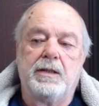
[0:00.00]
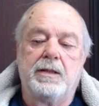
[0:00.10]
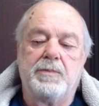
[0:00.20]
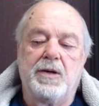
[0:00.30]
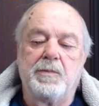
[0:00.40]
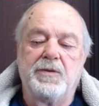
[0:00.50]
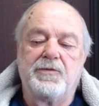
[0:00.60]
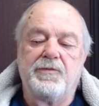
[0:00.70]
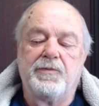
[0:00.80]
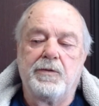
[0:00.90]
Buckminster
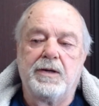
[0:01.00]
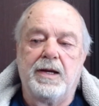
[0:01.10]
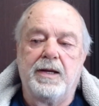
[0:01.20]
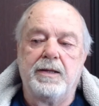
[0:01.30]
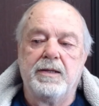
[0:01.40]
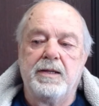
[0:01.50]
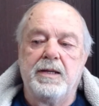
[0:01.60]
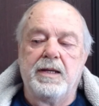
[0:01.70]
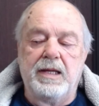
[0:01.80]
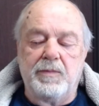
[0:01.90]
Fuller guy.
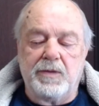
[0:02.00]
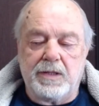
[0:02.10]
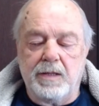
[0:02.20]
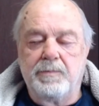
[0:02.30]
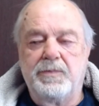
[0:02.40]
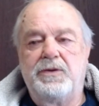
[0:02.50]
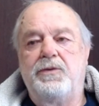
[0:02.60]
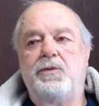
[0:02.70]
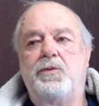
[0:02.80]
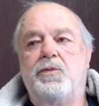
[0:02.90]
He would come
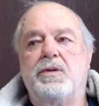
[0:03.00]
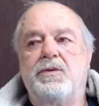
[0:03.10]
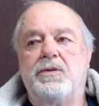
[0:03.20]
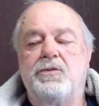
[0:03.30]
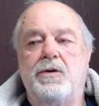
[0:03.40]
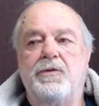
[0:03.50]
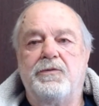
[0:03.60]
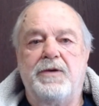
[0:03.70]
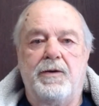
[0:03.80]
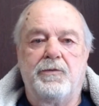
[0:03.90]
to Drucker's
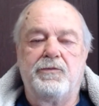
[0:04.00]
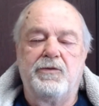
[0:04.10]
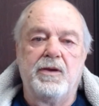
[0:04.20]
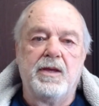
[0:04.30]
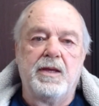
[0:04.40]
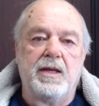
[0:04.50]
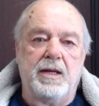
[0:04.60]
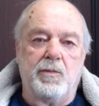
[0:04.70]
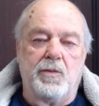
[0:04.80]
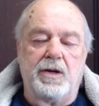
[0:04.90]
house
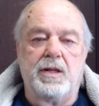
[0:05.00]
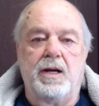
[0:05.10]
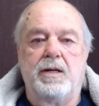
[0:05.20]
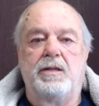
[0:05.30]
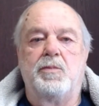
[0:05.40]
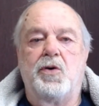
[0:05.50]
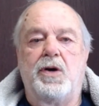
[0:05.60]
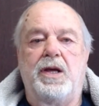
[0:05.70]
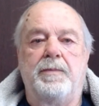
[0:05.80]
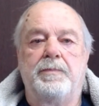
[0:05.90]
at 1 o'clock in the
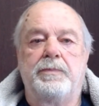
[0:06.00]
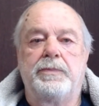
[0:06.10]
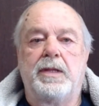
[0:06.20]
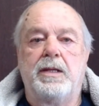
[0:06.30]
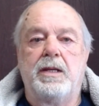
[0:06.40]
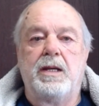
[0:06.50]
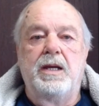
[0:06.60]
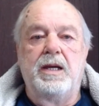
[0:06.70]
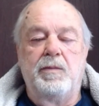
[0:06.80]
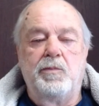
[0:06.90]
morning
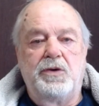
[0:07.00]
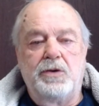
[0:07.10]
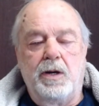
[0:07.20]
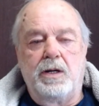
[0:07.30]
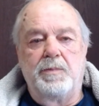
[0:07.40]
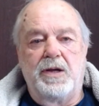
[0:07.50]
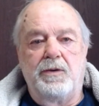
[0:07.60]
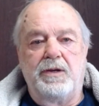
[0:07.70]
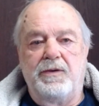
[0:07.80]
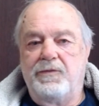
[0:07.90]
and would talk about
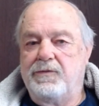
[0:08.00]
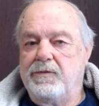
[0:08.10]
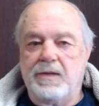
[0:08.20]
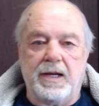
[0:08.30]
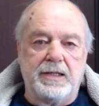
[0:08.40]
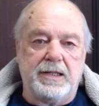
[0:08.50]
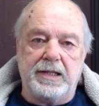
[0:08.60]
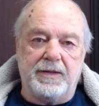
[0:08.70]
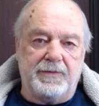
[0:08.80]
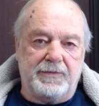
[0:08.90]
his
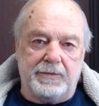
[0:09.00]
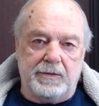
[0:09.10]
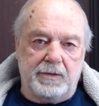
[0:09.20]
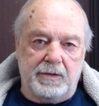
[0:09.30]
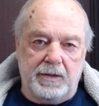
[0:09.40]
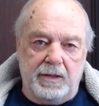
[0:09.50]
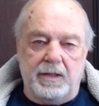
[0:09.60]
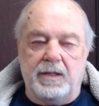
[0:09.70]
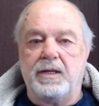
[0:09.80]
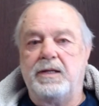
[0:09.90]
ideas
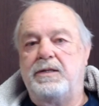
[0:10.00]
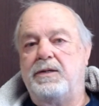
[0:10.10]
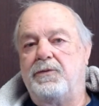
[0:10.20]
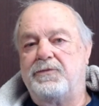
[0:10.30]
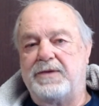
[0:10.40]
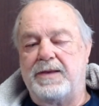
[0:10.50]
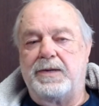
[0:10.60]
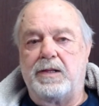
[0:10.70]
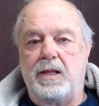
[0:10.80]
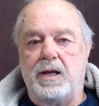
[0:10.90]
until 7
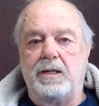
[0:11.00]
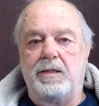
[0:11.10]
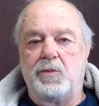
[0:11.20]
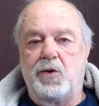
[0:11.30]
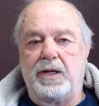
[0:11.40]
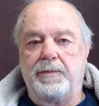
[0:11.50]
o'clock in the morning.